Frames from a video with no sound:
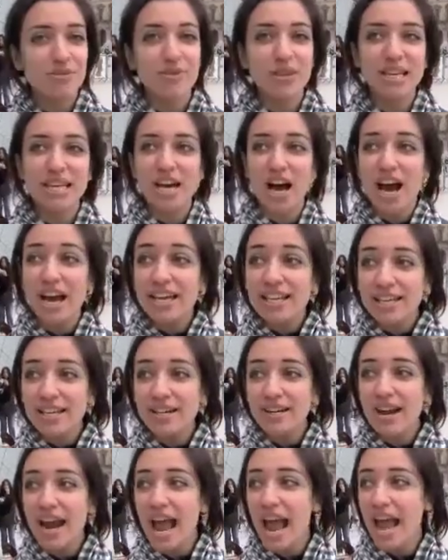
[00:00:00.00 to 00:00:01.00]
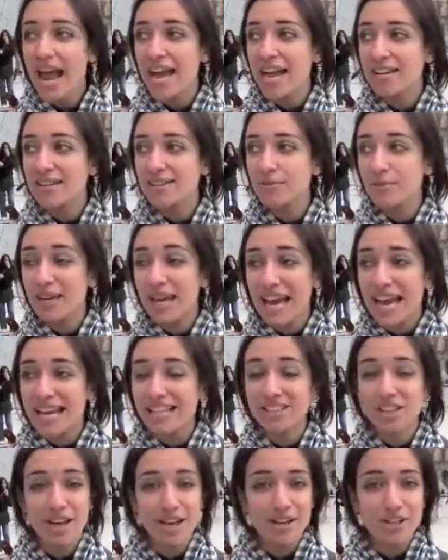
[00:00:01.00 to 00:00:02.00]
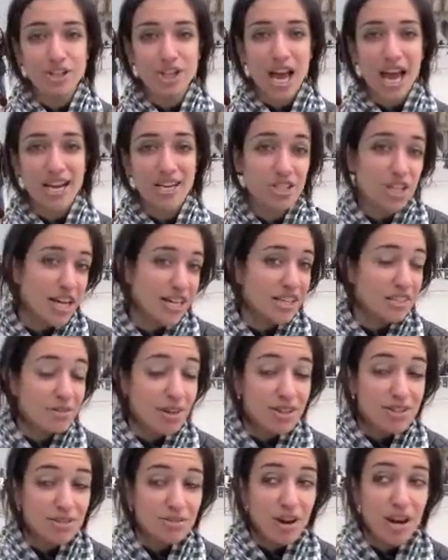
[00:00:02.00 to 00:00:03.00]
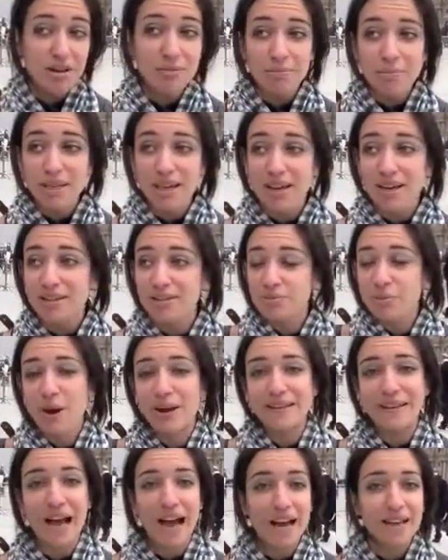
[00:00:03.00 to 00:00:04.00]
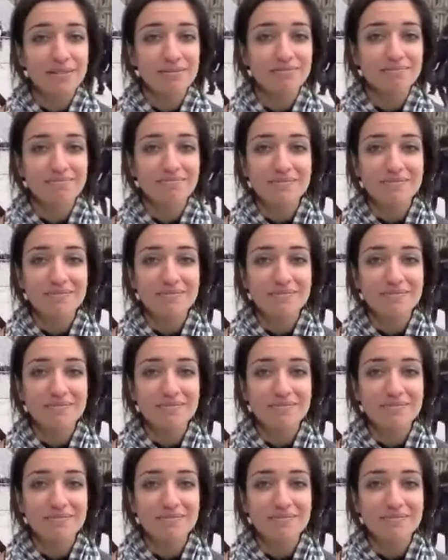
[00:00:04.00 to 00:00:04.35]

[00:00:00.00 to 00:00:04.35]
We got here and we ate lunch at a Chinese restaurant because why not?